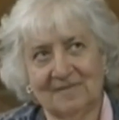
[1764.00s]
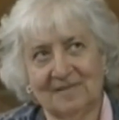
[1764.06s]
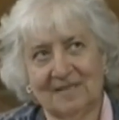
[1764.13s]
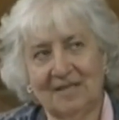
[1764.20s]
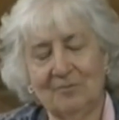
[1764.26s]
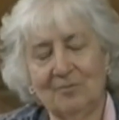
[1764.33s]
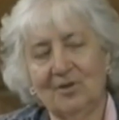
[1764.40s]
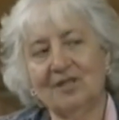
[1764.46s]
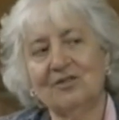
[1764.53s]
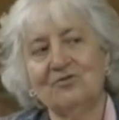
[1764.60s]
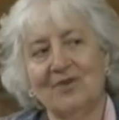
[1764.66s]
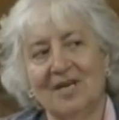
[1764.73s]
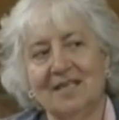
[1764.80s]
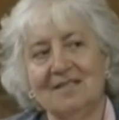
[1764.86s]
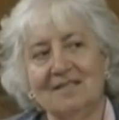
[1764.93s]
I want to
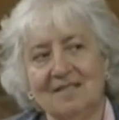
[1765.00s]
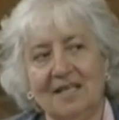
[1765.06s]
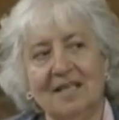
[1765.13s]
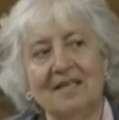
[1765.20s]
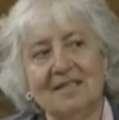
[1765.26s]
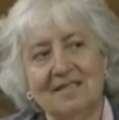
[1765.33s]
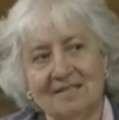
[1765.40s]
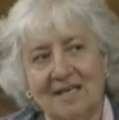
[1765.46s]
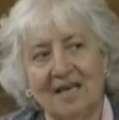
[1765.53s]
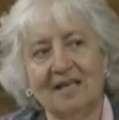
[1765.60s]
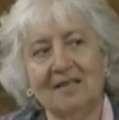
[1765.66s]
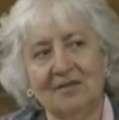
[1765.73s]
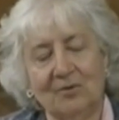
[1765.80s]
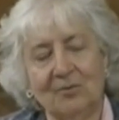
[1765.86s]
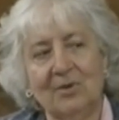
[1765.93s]
try to say it
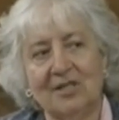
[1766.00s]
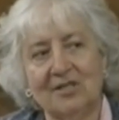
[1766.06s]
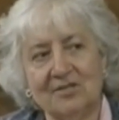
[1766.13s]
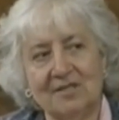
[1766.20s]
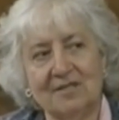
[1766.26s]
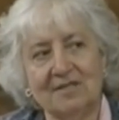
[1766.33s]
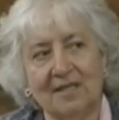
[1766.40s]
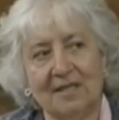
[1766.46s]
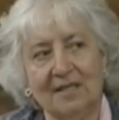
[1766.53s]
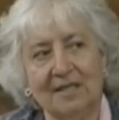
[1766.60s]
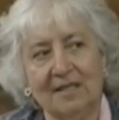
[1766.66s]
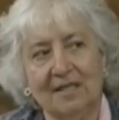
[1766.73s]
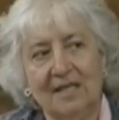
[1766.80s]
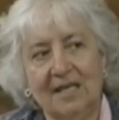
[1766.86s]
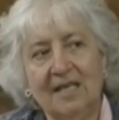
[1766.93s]
exactly the way she said it.
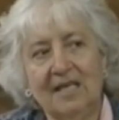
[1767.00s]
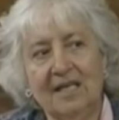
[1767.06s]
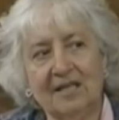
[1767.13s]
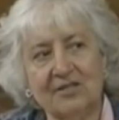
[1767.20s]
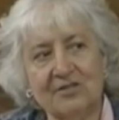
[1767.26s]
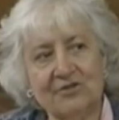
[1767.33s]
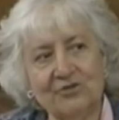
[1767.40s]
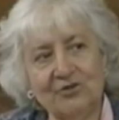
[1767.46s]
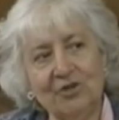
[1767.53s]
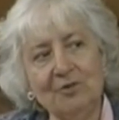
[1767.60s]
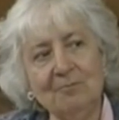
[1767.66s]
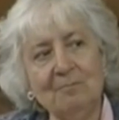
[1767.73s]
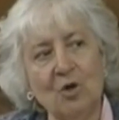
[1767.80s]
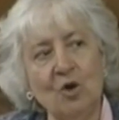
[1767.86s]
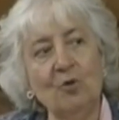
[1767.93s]
Yeah, okay. In a
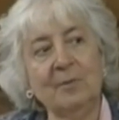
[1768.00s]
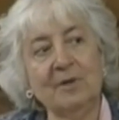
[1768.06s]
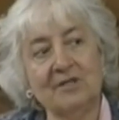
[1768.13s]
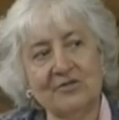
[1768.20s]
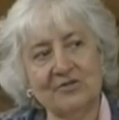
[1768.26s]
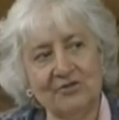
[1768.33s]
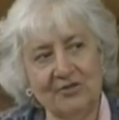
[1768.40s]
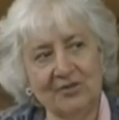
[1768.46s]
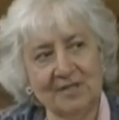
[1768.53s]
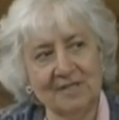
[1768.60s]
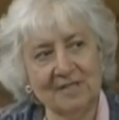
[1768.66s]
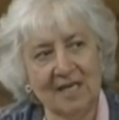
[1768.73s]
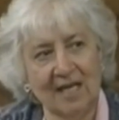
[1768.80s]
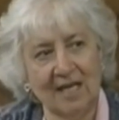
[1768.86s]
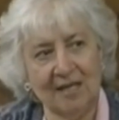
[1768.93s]
certain moment, a certain
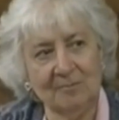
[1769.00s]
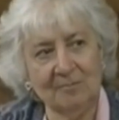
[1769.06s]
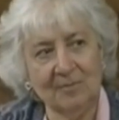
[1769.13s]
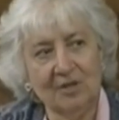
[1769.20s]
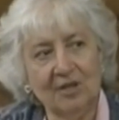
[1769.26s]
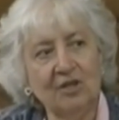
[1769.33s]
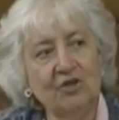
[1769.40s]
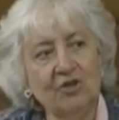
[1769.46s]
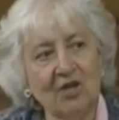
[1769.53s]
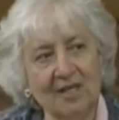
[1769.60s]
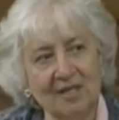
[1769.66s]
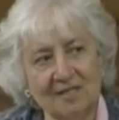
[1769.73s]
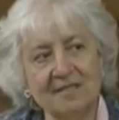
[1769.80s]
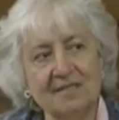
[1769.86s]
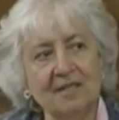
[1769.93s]
time, not
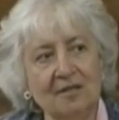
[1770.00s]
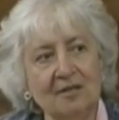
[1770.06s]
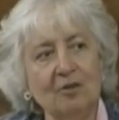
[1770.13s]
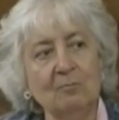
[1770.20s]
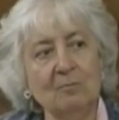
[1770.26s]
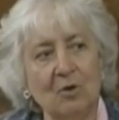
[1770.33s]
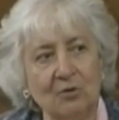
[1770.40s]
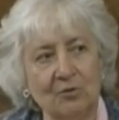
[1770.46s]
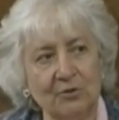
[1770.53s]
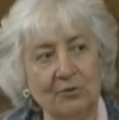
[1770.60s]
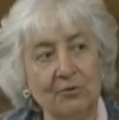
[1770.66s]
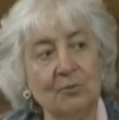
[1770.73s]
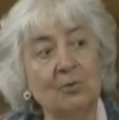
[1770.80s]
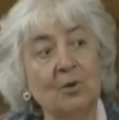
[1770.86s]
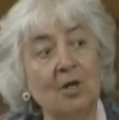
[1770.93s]
a single
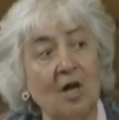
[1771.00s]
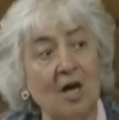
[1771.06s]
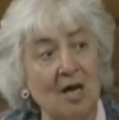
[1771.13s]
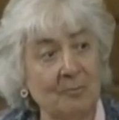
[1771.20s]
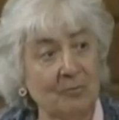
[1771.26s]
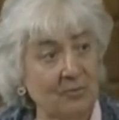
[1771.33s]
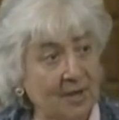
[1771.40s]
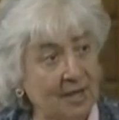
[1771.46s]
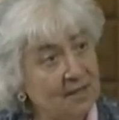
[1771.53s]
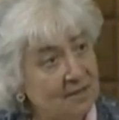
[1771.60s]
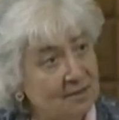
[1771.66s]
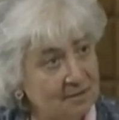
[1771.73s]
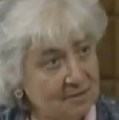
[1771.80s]
motor will operate.